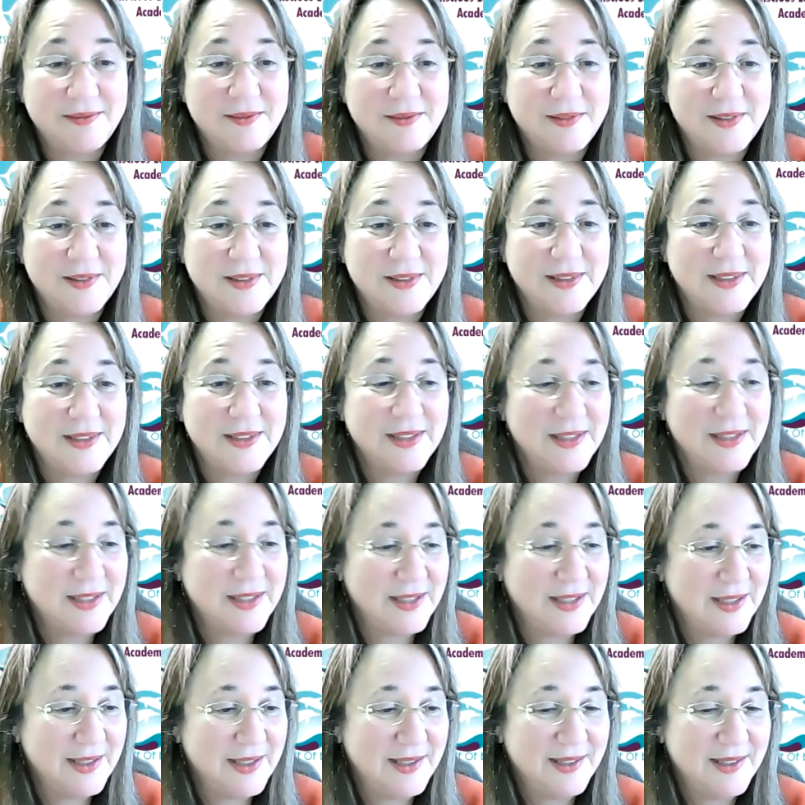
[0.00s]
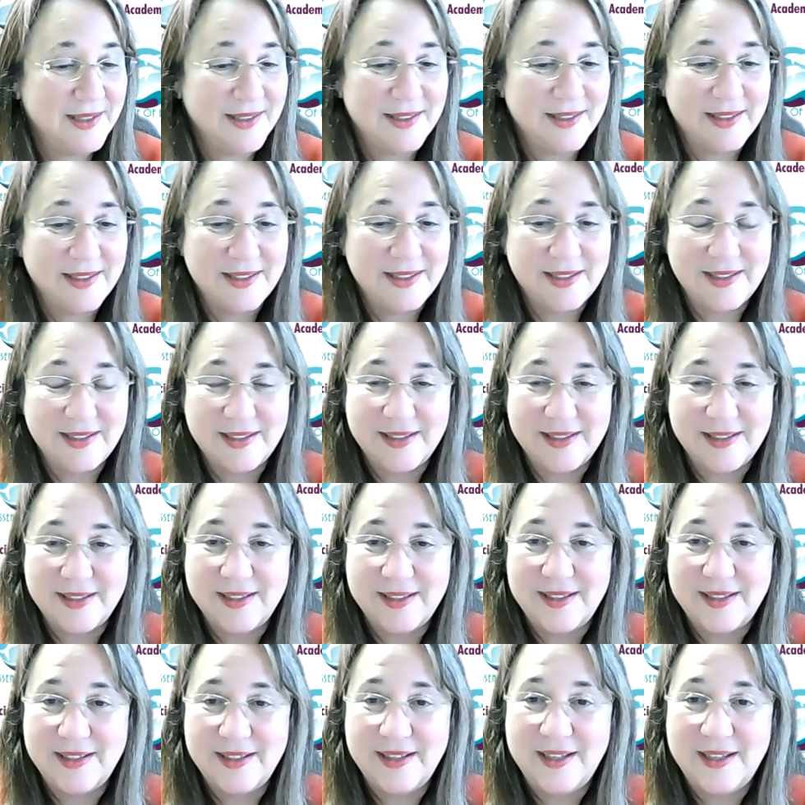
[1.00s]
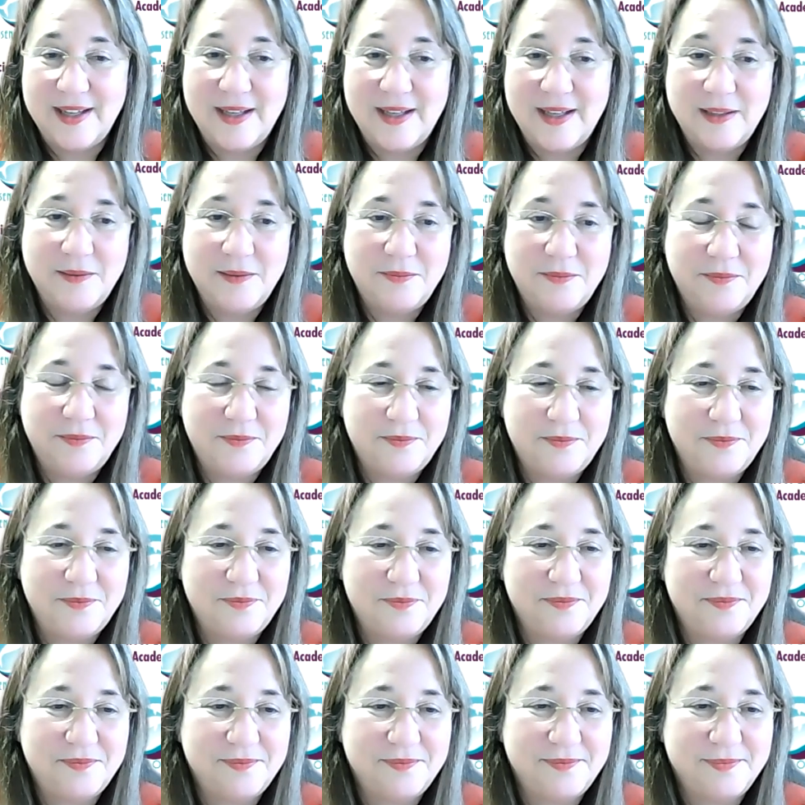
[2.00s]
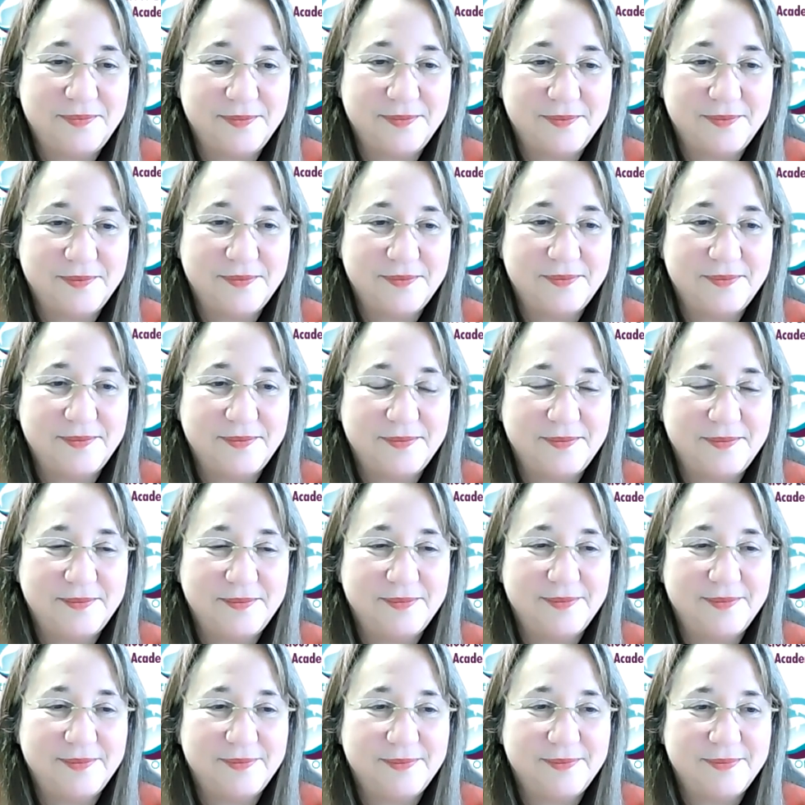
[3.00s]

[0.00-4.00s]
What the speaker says: [no speech]